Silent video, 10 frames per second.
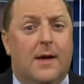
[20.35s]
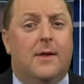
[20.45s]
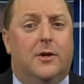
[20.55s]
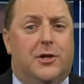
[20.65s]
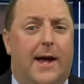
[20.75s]

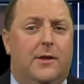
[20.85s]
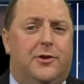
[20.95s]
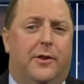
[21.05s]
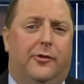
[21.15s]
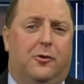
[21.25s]
The challenge to
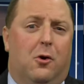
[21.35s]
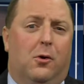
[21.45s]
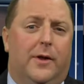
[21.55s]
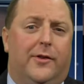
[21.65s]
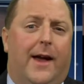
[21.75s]
this goal
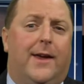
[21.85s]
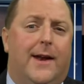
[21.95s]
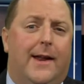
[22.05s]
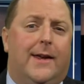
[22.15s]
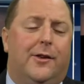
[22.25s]
is that
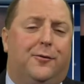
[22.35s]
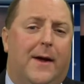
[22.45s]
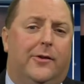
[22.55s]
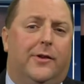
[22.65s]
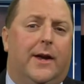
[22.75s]
Connecticut is
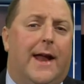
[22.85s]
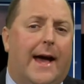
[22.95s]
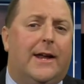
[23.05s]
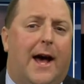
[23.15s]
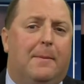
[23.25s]
facing an
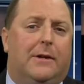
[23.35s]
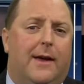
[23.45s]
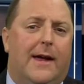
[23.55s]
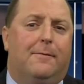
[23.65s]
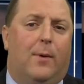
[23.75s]
economic
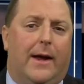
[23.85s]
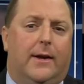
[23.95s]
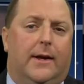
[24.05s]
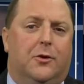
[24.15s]
day of reckoning